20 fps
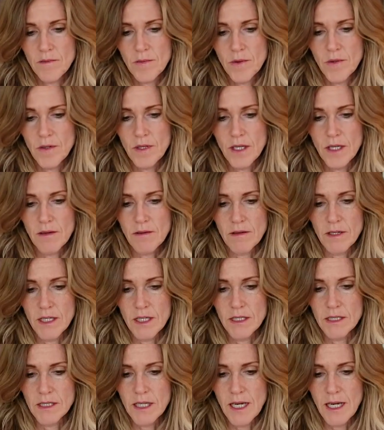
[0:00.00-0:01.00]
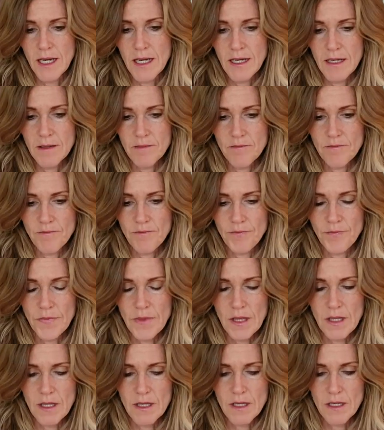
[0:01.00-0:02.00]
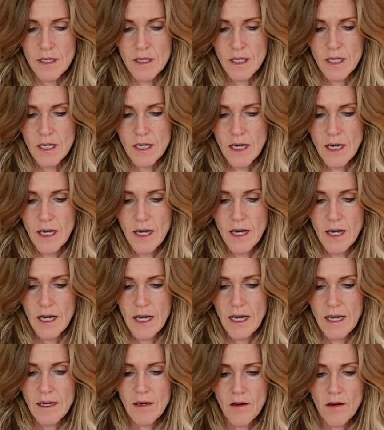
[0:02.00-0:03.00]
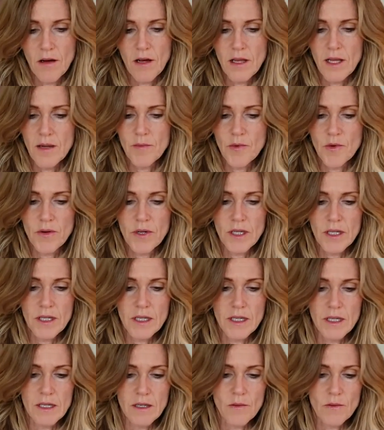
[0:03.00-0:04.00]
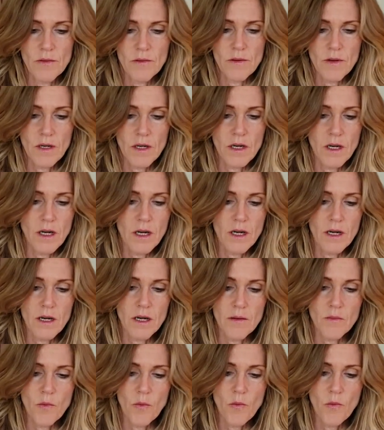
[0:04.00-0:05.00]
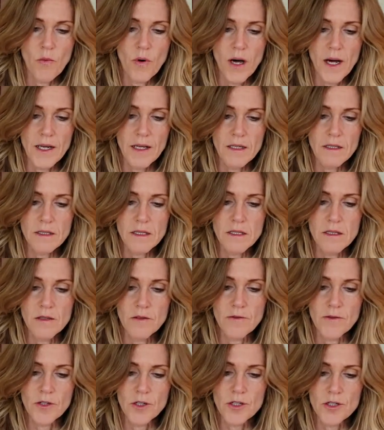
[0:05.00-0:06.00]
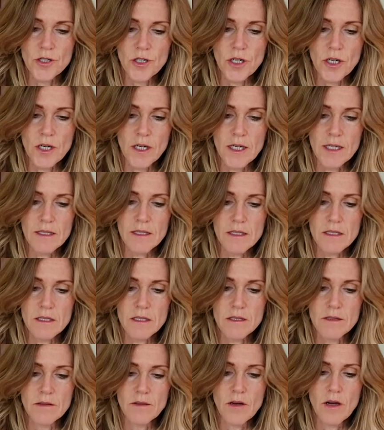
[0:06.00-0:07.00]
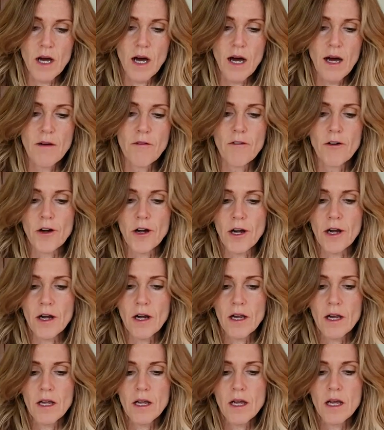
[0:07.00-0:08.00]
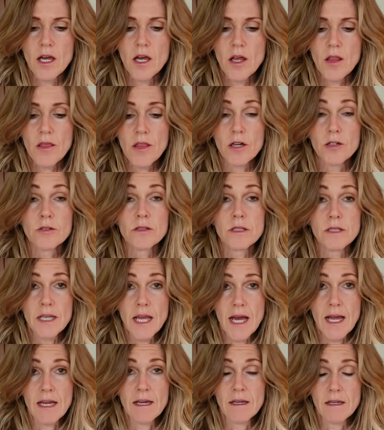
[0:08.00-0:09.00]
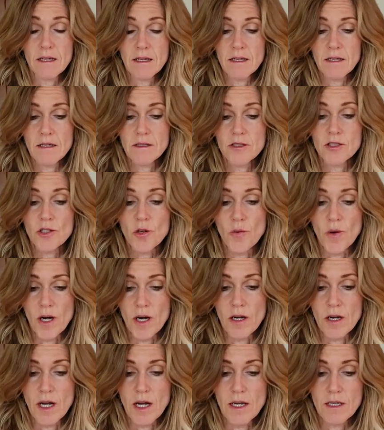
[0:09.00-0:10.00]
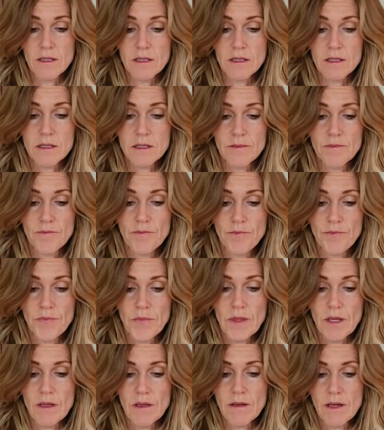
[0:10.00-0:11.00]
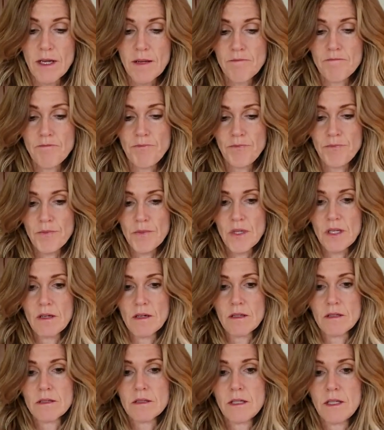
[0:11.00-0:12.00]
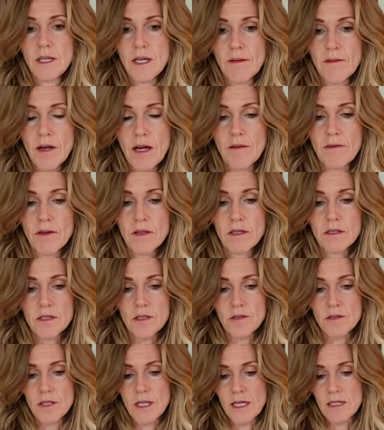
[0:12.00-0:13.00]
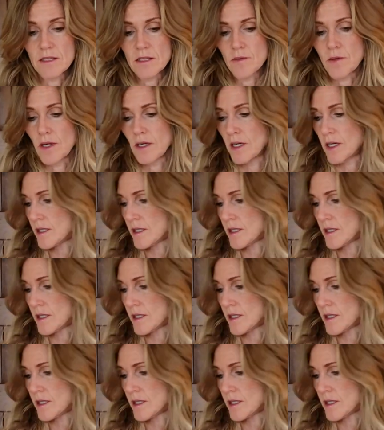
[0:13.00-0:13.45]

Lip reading: Pull it really tight. And all I'm really wanting to do for sure is to cover those 9 square knots. Okay, you can see I've covered the 9 square